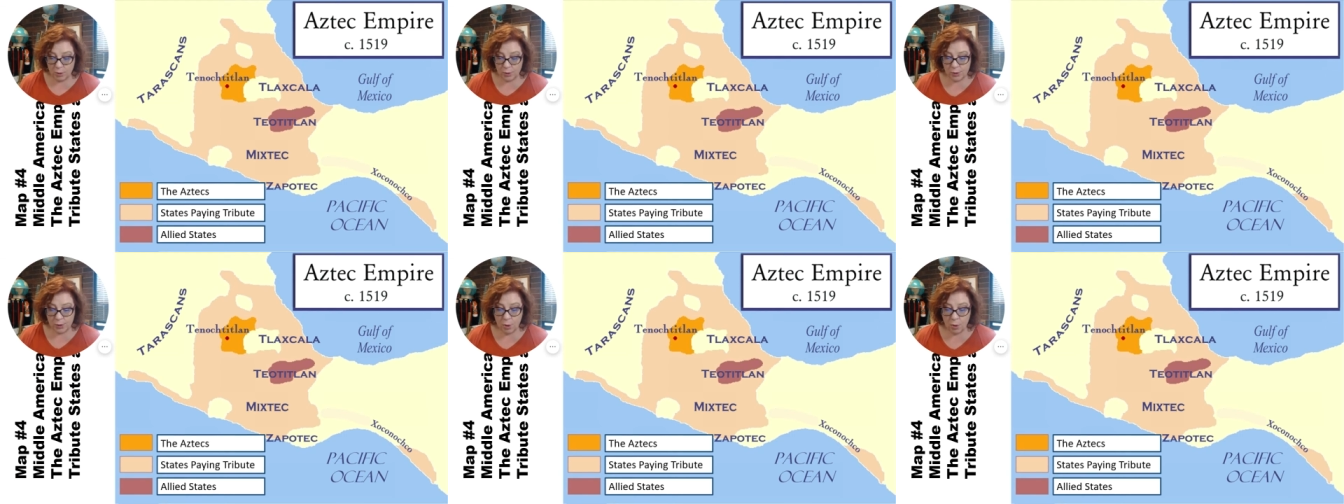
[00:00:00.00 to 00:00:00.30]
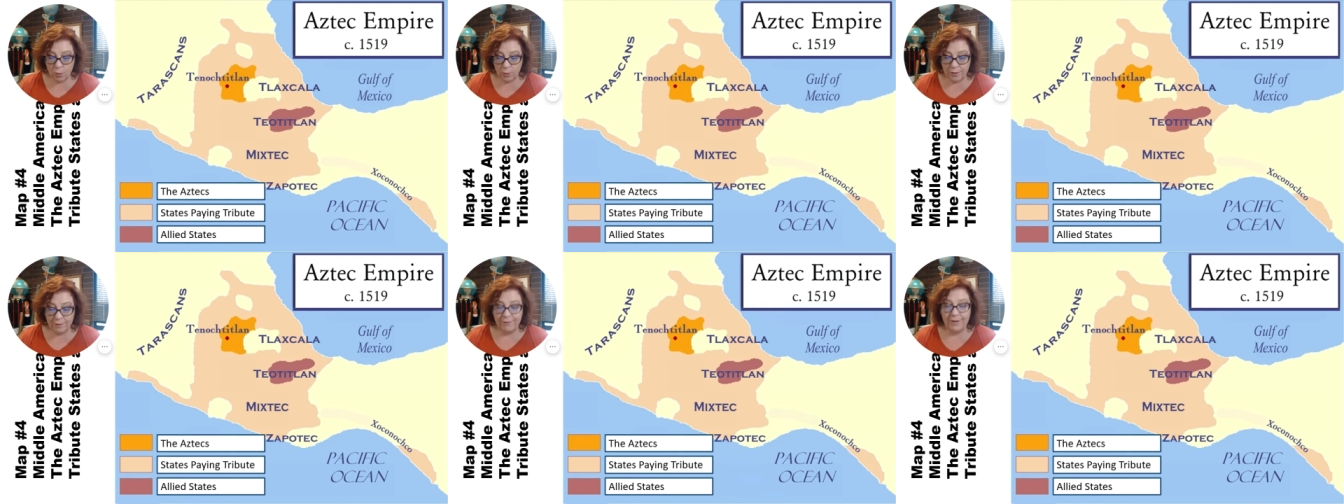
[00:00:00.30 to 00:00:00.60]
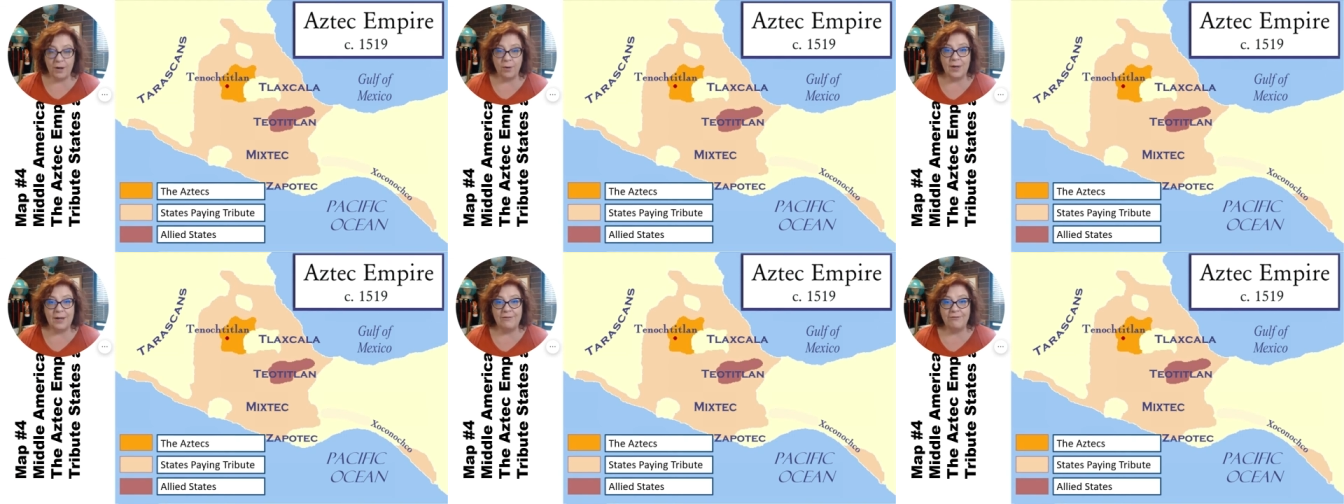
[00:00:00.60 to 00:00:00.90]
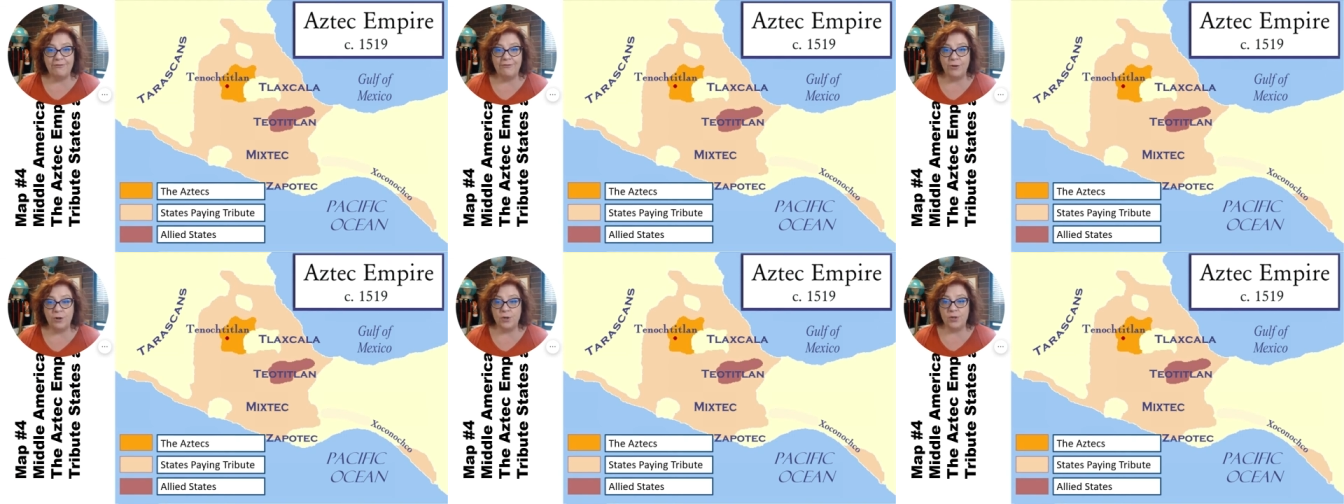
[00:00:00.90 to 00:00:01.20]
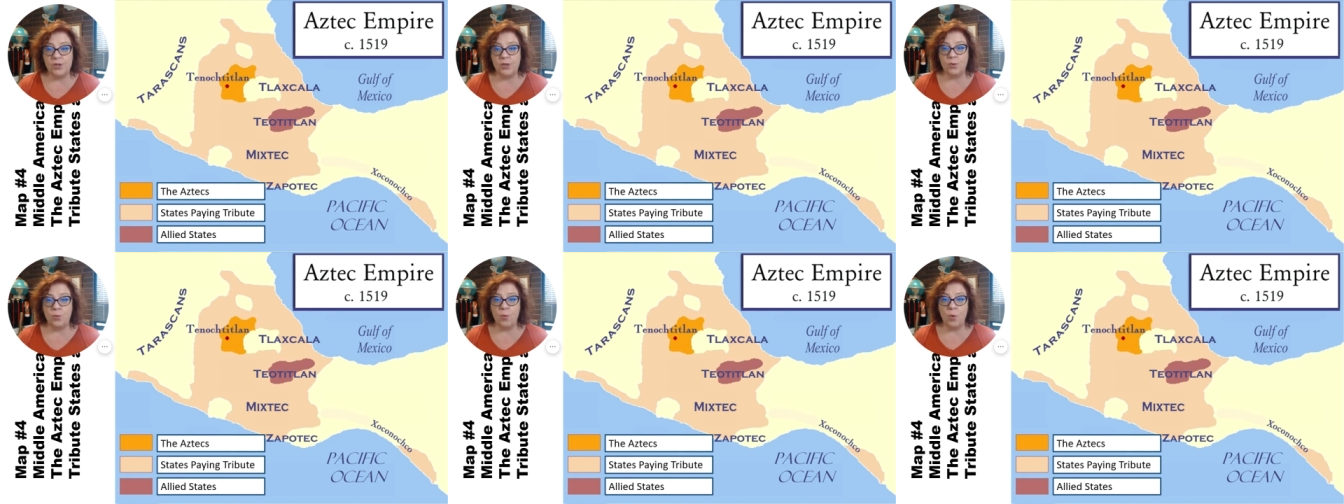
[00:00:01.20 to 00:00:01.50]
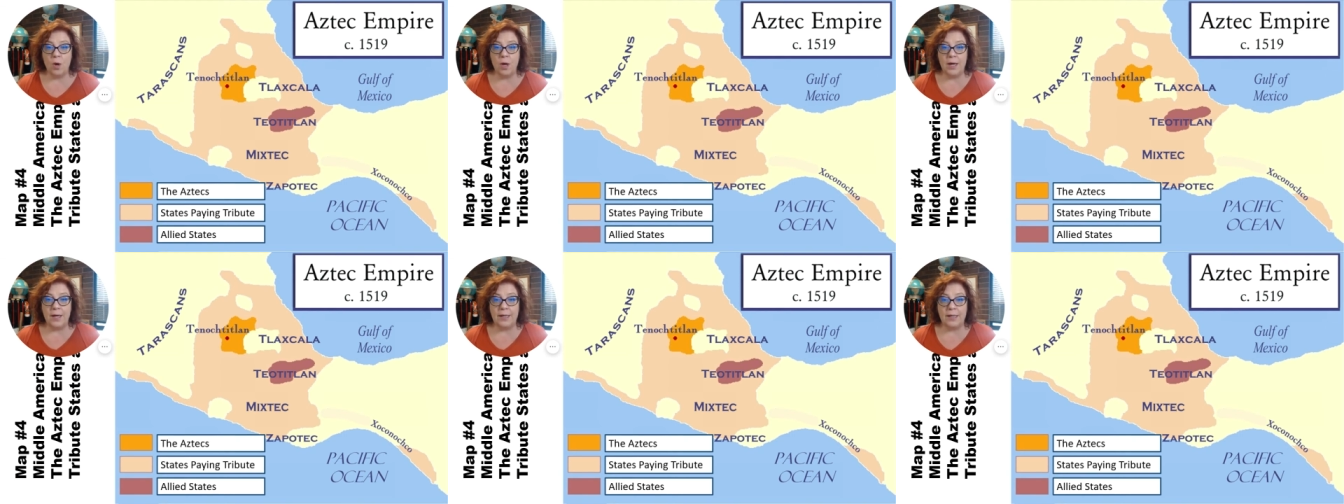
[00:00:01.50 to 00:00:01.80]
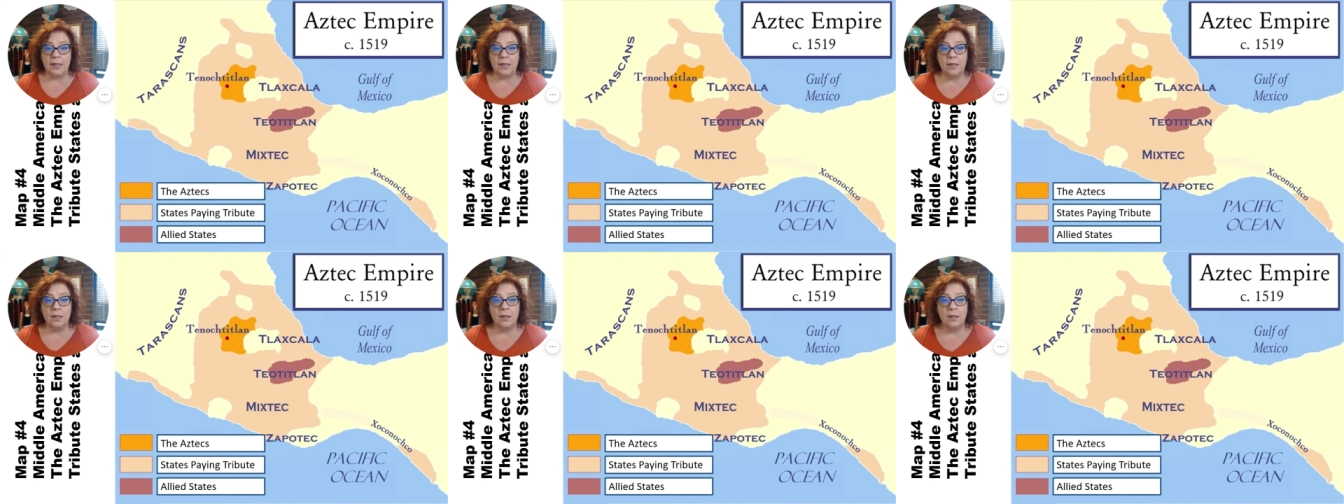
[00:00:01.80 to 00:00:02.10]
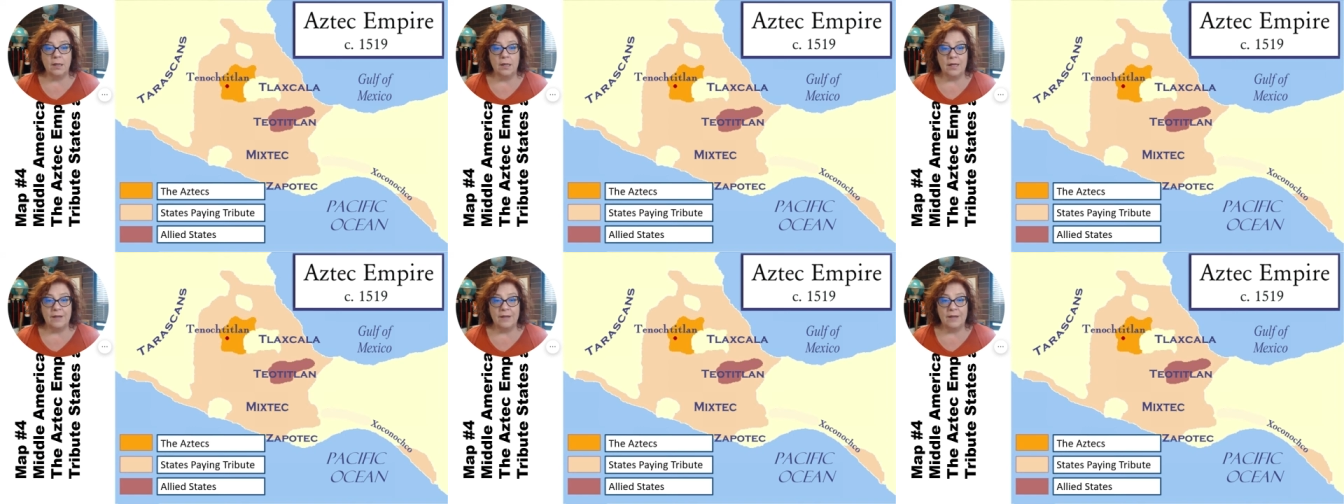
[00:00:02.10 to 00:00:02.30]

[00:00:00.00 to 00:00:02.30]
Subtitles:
So the very first one,